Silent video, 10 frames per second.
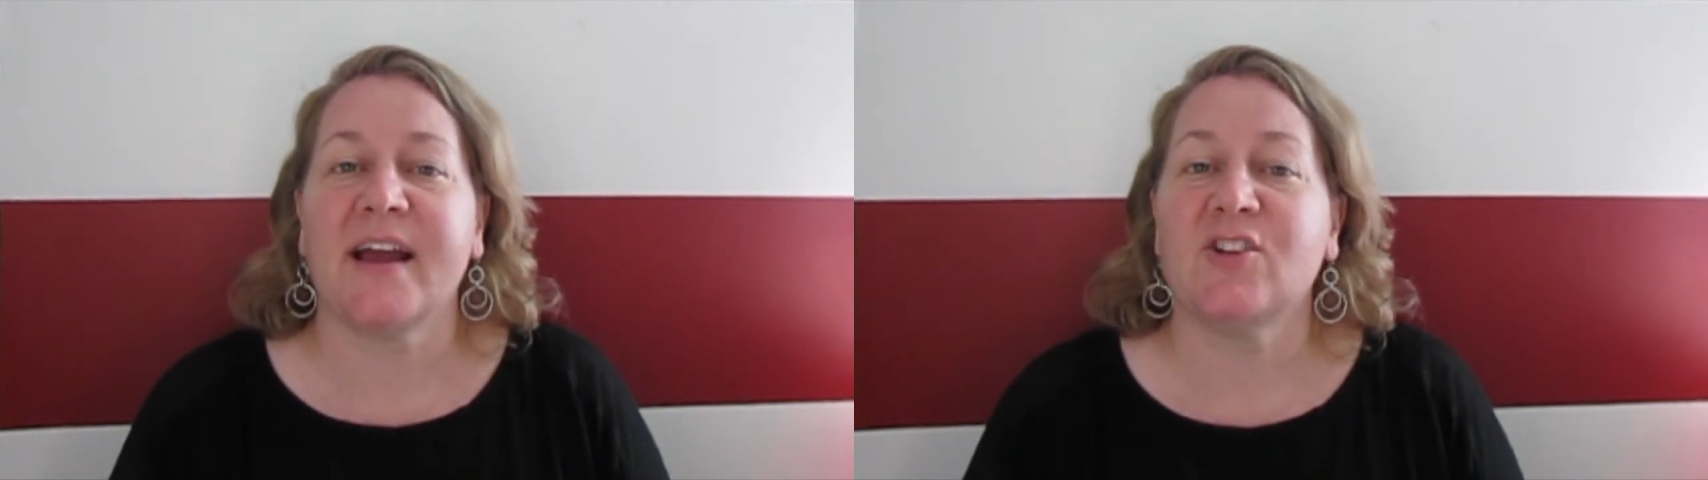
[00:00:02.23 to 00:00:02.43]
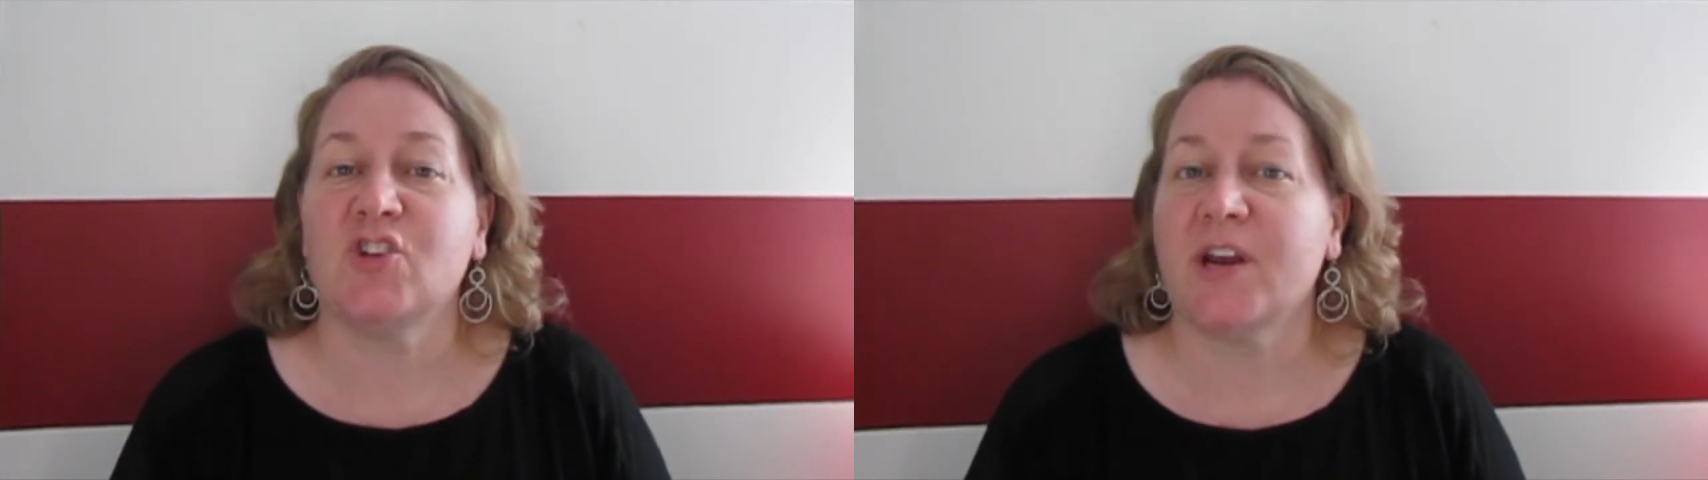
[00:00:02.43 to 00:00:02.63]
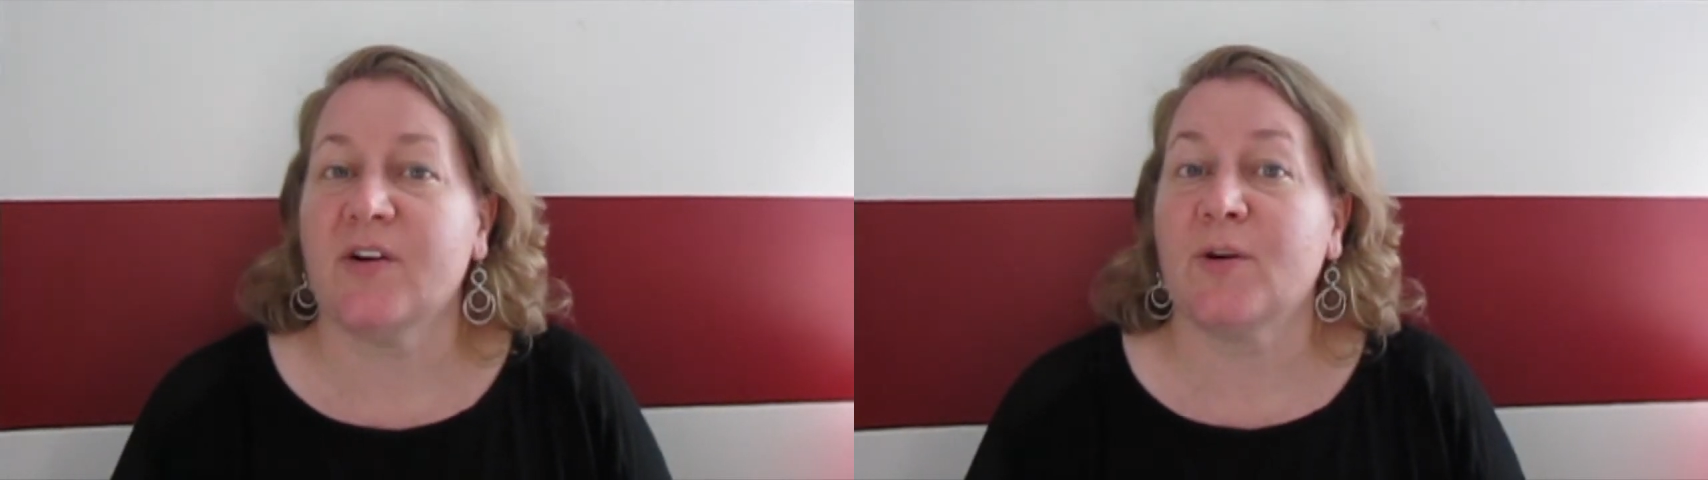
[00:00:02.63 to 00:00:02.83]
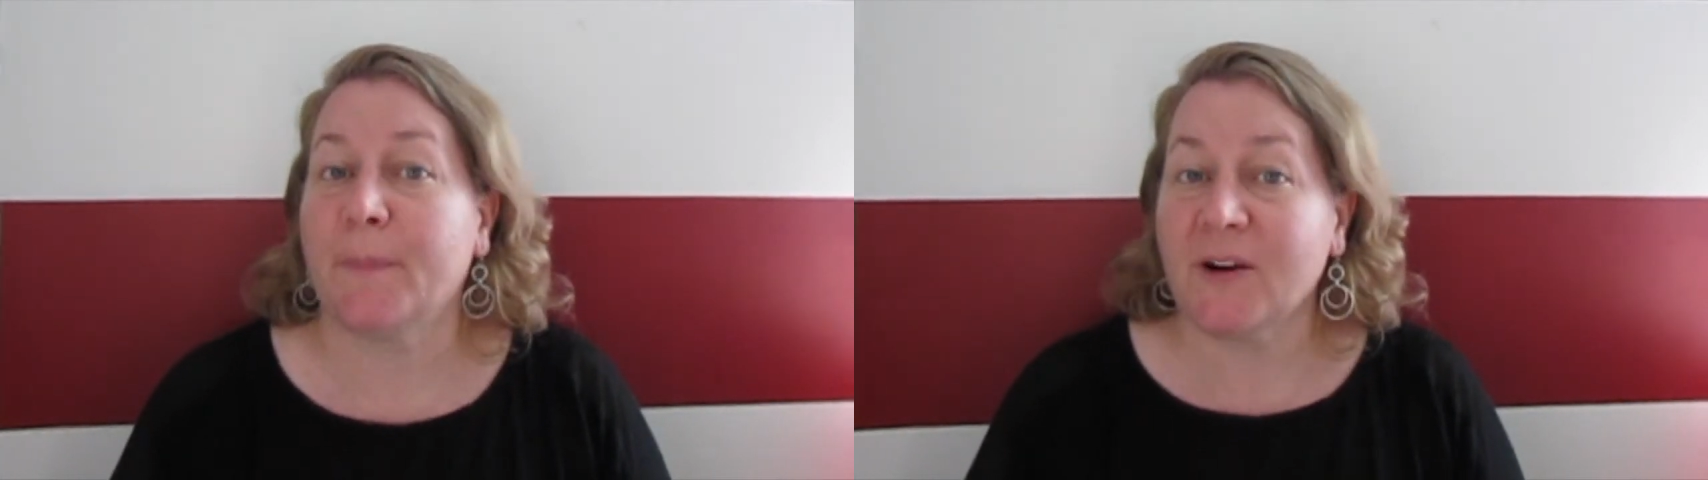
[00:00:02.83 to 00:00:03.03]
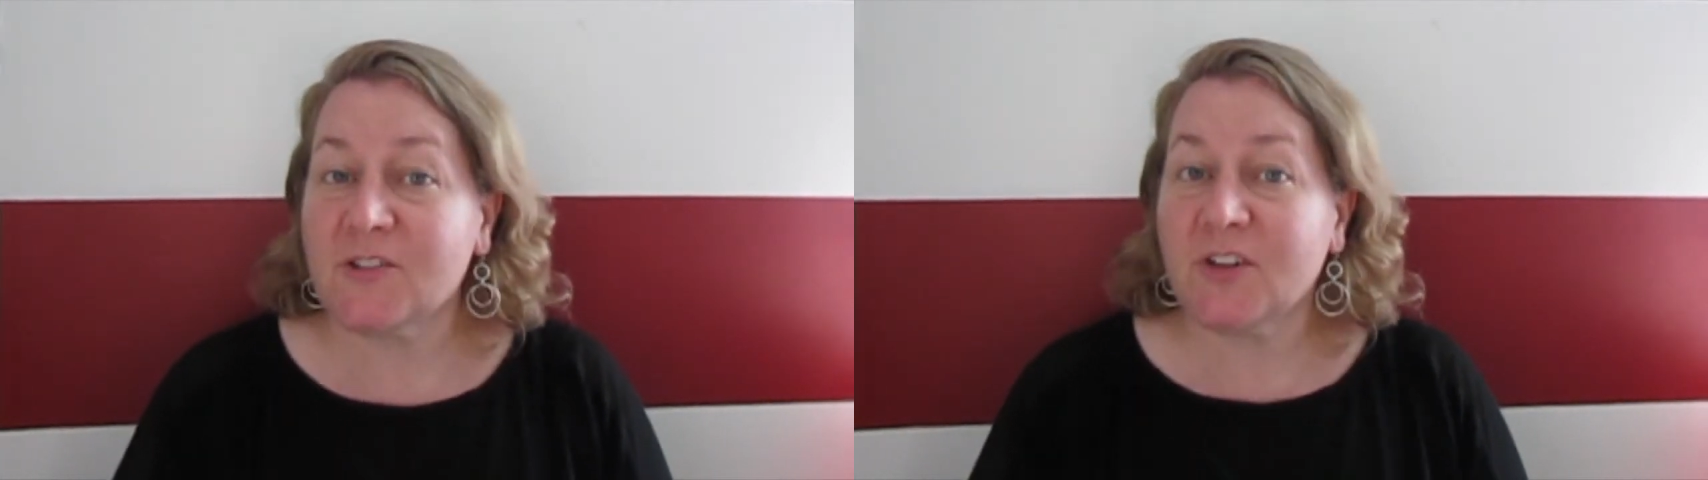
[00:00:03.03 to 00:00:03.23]
I shared
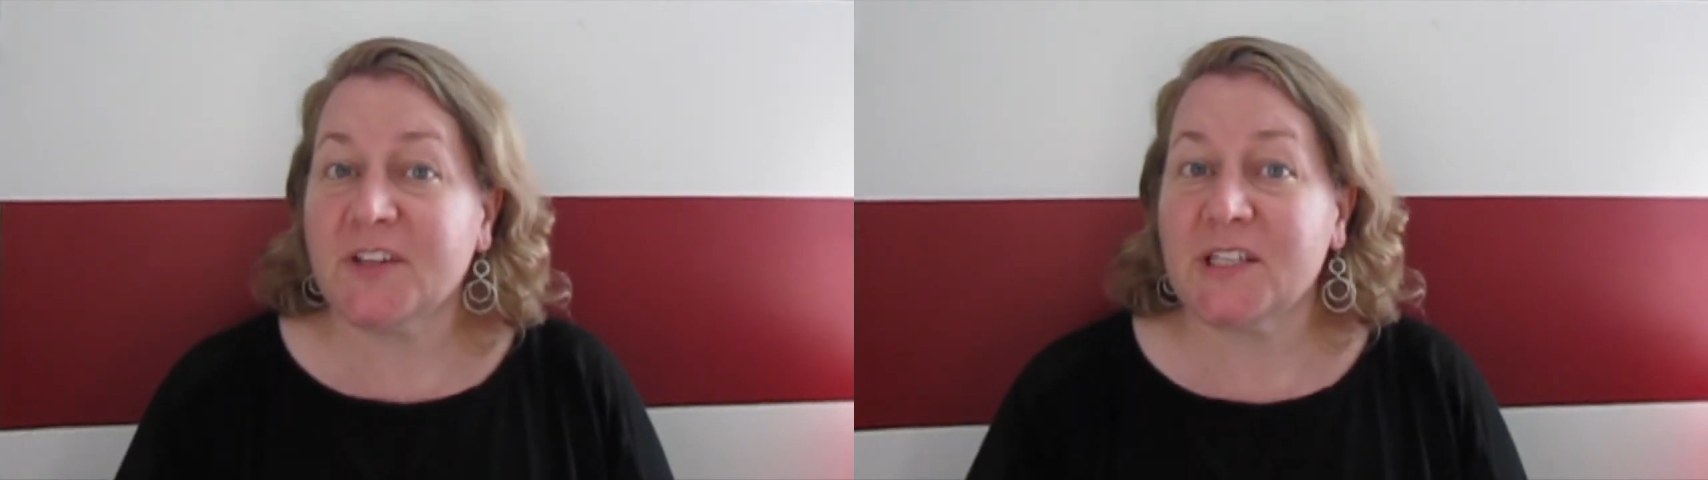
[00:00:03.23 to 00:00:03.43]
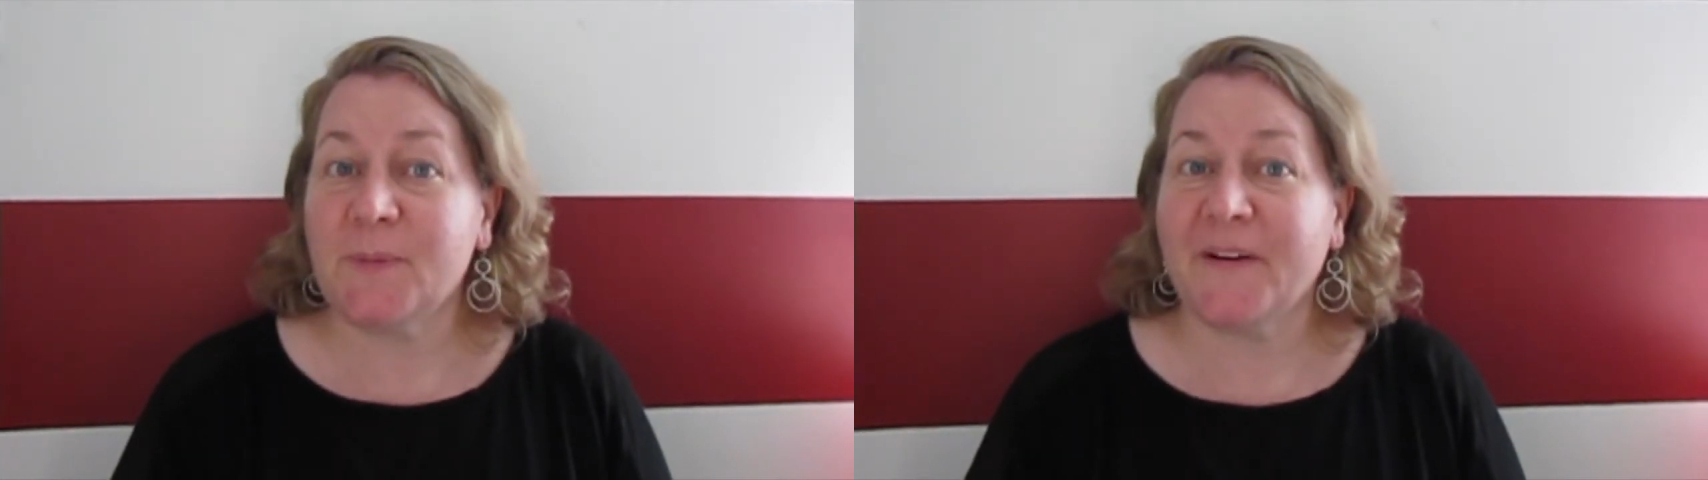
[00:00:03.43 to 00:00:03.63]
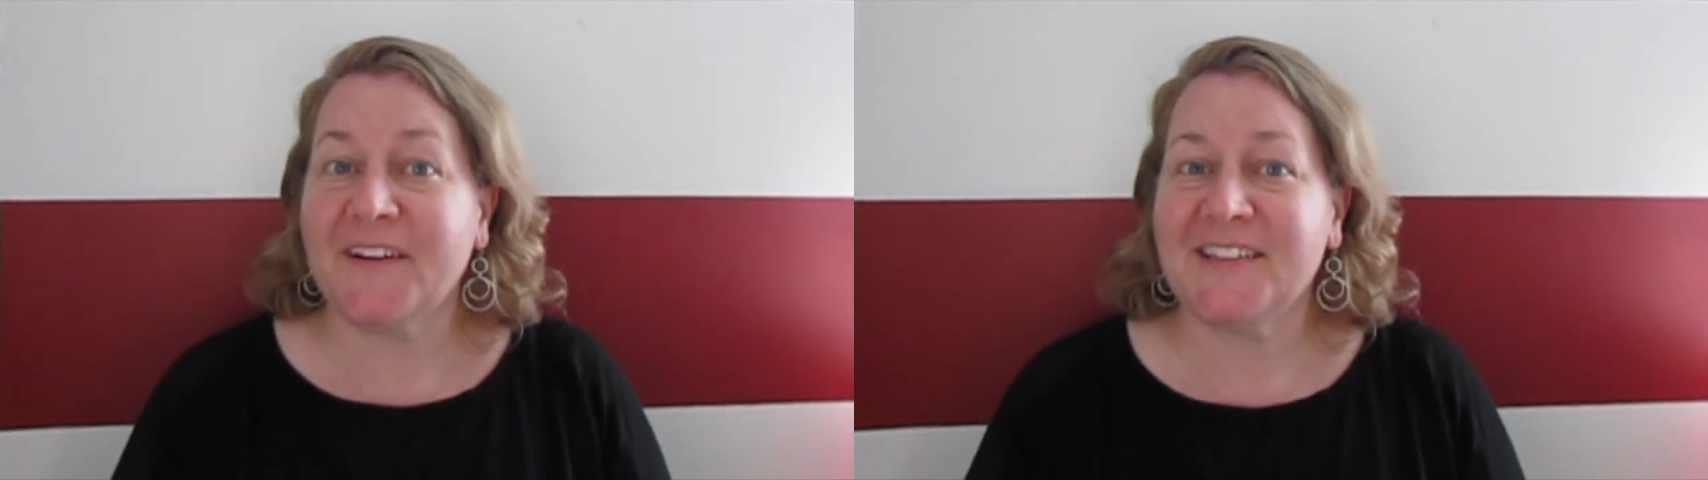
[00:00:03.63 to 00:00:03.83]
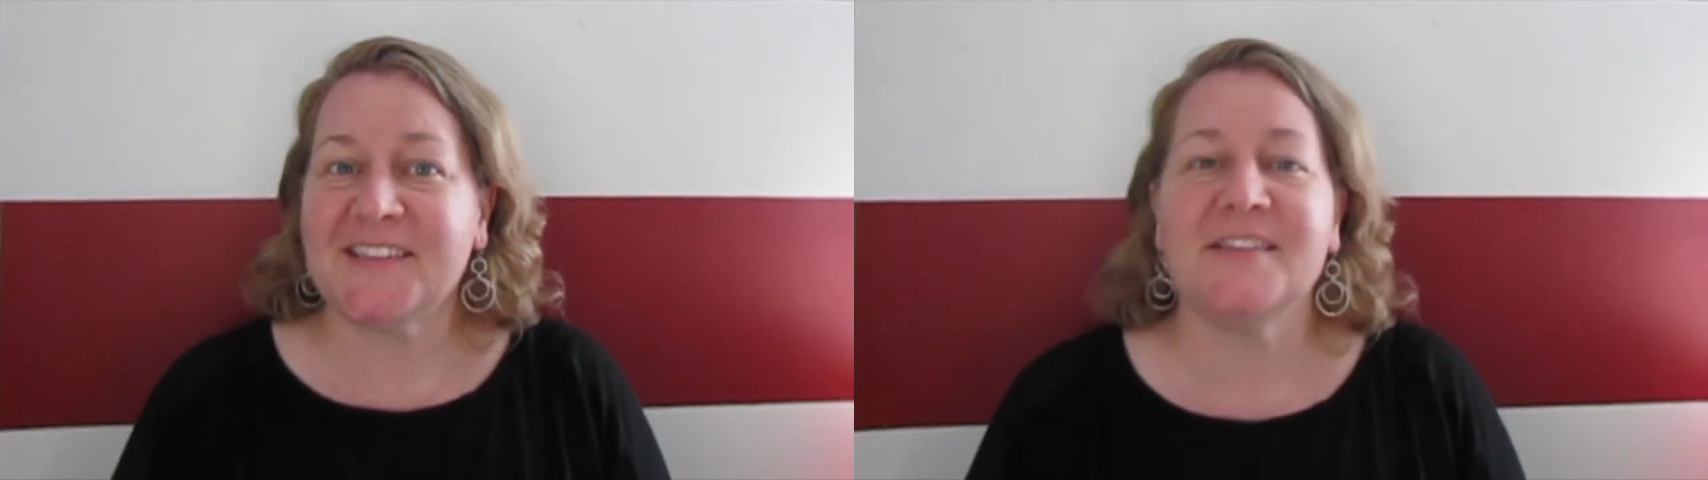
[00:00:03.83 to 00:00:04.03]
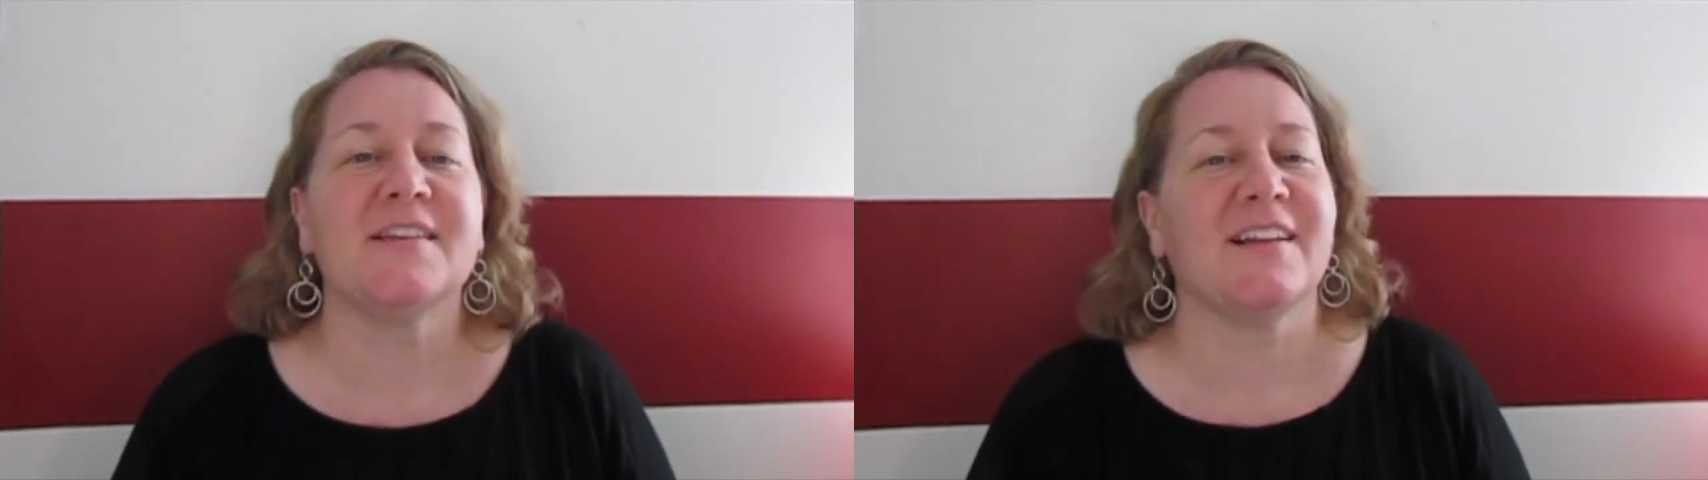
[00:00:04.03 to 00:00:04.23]
personal experiences